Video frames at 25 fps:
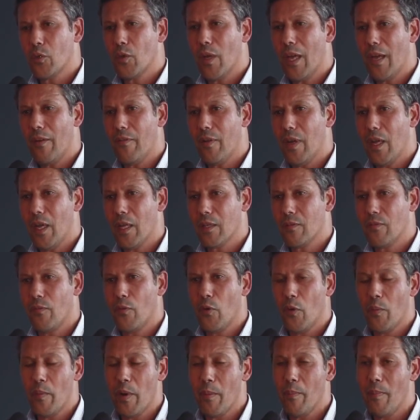to have that
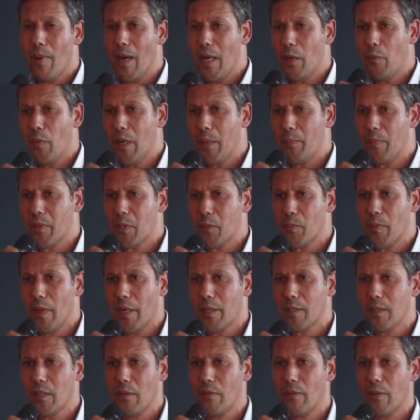from the malware
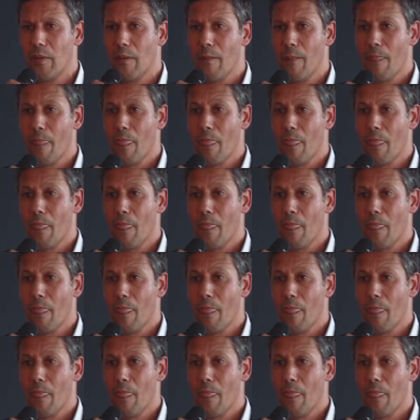perspective